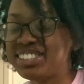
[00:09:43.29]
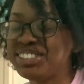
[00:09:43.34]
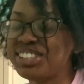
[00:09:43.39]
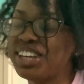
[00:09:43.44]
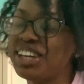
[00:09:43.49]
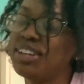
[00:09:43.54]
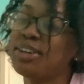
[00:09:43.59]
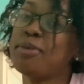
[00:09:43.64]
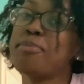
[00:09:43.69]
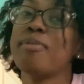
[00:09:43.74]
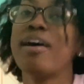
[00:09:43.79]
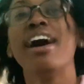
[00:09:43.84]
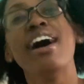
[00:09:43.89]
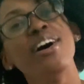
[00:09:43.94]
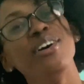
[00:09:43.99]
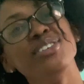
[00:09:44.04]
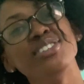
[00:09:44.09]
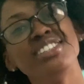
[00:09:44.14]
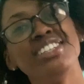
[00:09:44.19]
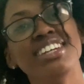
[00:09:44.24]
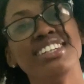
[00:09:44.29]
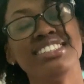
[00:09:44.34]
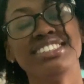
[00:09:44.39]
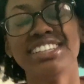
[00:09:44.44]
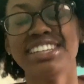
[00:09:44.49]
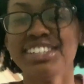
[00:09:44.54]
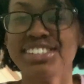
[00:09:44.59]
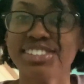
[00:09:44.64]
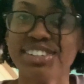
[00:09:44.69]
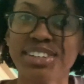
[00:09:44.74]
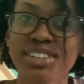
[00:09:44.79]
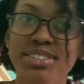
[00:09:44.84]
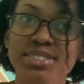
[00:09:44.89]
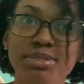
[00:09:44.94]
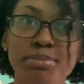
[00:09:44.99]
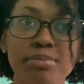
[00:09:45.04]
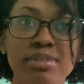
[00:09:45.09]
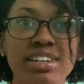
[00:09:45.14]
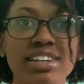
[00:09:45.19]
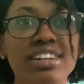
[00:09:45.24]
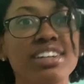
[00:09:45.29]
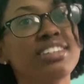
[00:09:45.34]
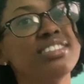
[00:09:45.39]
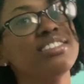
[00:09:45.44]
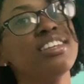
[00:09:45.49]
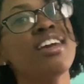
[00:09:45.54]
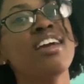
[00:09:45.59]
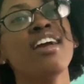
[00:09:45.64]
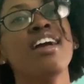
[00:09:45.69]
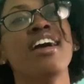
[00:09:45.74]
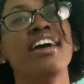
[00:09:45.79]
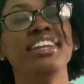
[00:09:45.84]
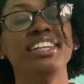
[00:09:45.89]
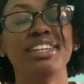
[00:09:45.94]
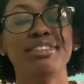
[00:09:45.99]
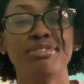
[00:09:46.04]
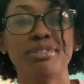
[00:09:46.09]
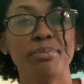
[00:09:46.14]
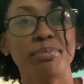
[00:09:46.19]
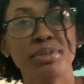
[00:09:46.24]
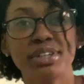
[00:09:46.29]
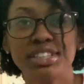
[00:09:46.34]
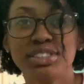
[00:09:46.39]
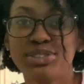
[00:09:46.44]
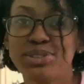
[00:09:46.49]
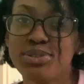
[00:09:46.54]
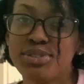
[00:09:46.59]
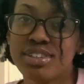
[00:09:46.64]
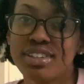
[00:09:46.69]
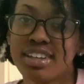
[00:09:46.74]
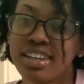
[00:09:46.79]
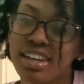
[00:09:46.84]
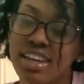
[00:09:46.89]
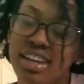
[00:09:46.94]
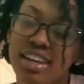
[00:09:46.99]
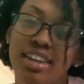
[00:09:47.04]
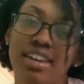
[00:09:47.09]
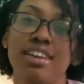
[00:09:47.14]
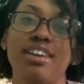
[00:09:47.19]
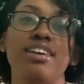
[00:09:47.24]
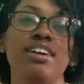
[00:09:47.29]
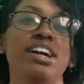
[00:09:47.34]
Check them out. She has t-shirts, mugs, and different prints you can get.